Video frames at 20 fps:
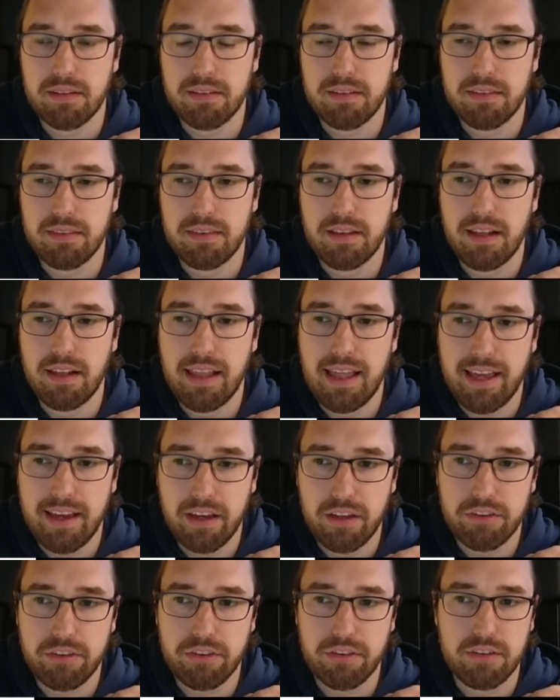the
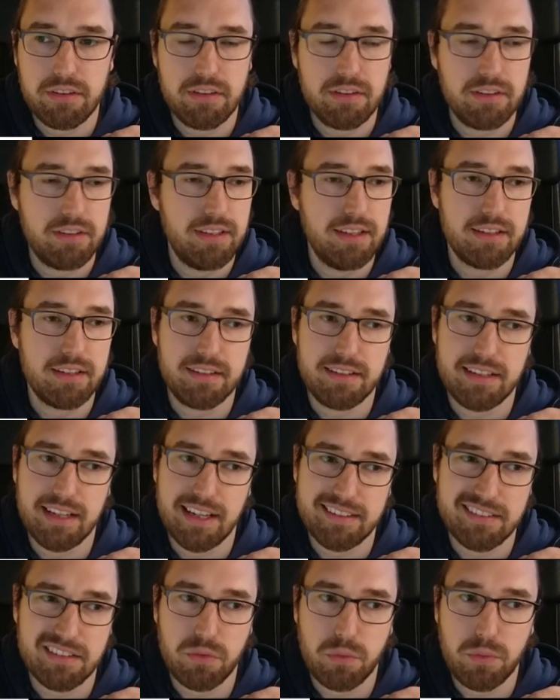length here
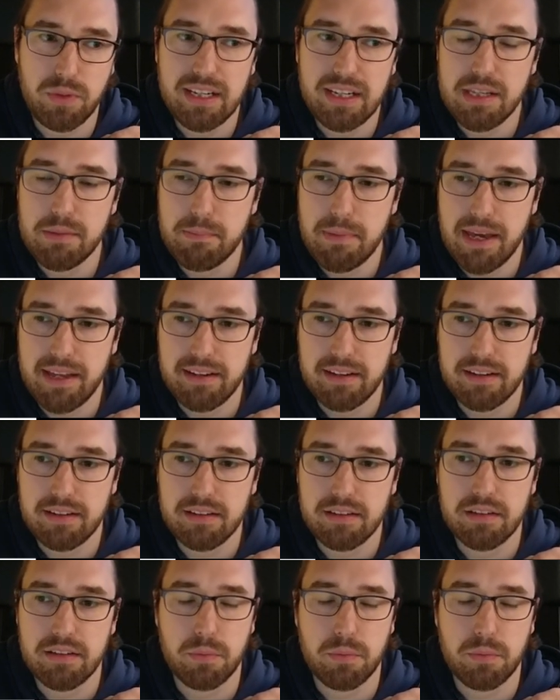doesn't really matter.